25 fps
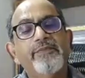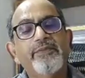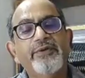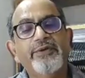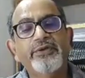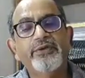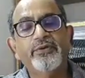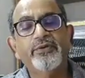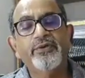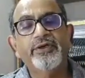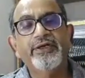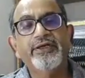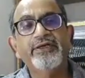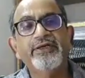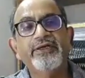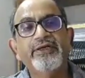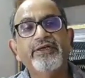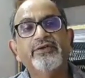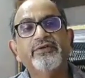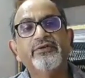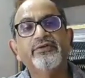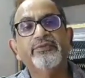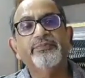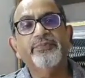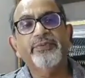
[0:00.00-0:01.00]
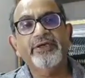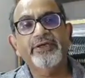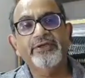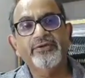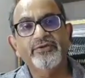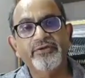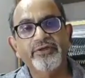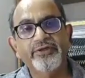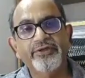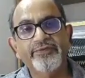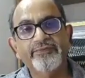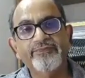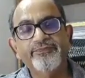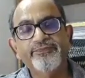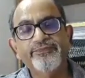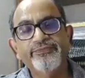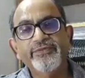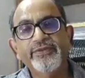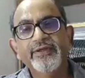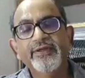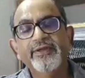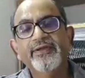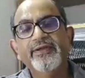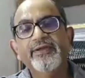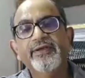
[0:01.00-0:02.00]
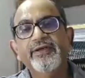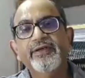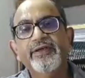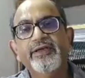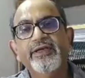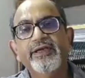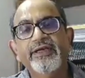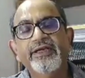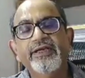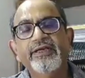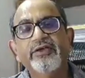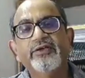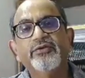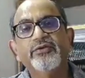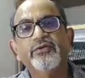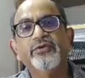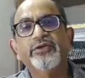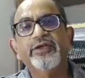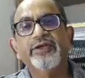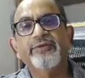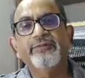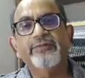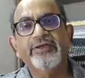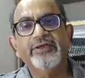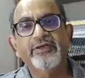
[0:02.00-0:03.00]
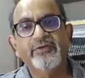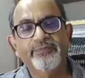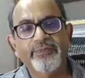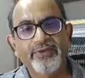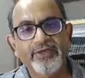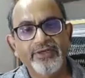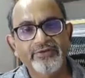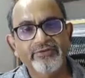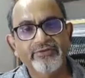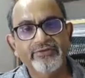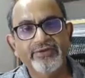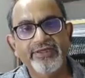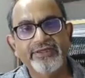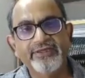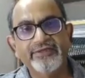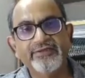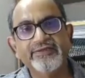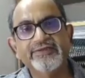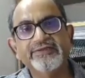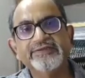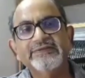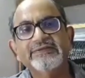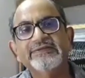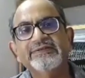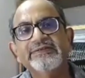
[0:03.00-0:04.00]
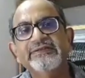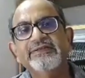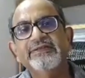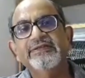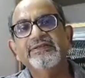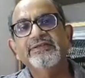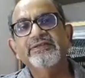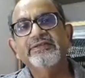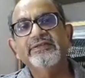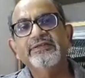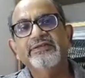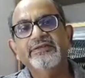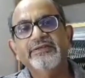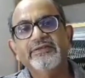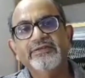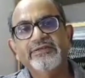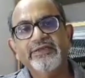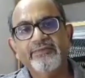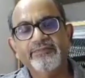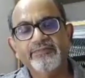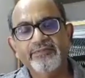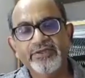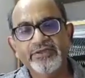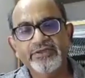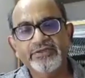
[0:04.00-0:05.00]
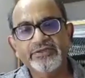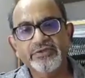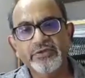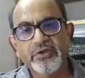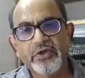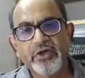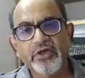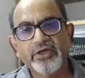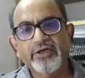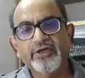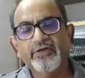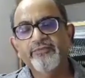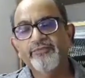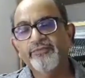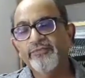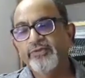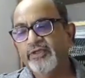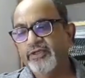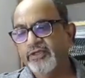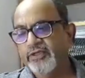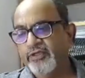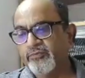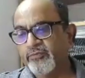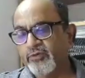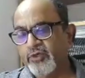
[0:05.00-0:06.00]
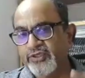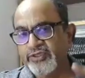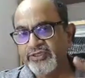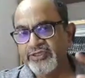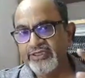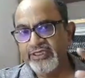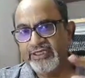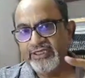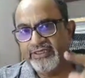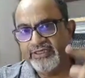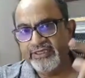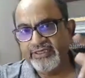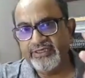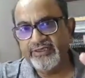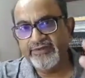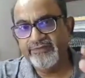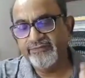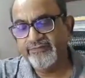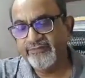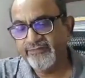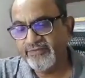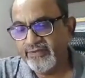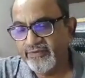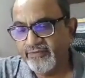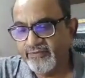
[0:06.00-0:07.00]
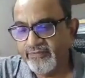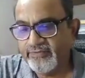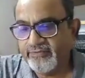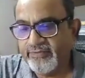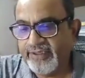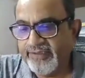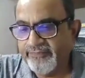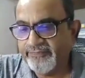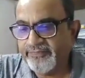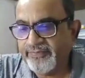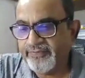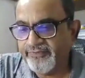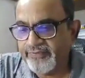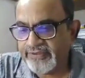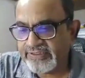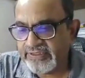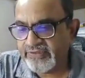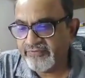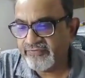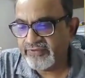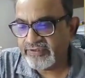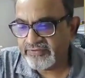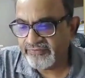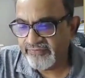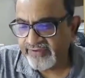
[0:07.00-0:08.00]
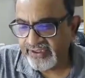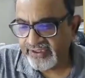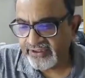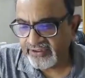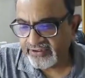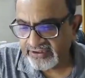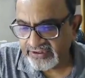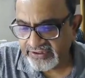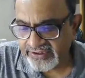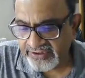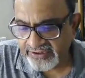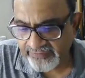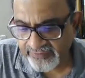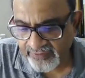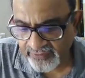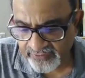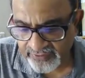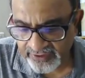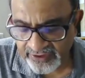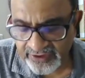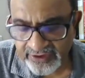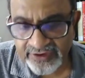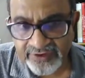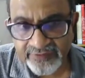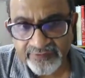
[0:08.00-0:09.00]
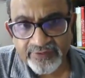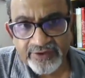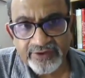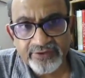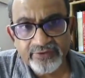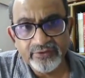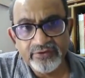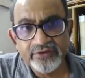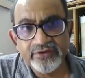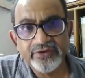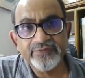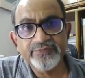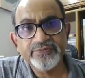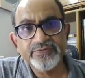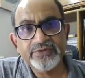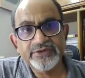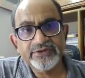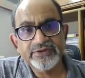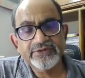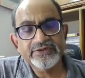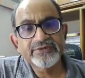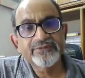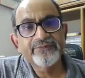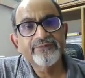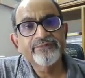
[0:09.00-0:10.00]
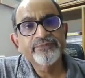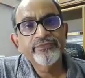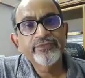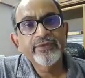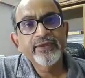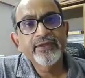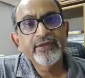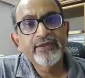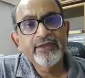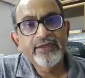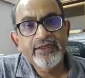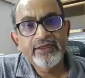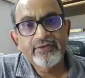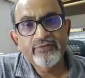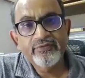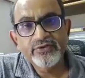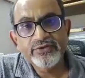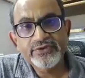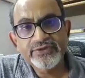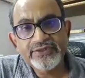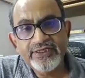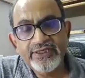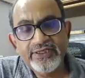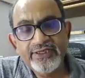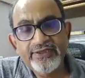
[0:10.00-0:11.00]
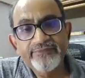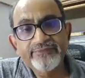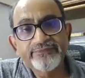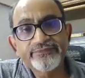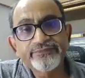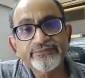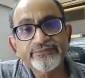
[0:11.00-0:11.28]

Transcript: urine into the peritoneum, leading to chemical peritonitis, septic shock, the mortality. My professor was very touchy about intraperitoneal ruptures. He would say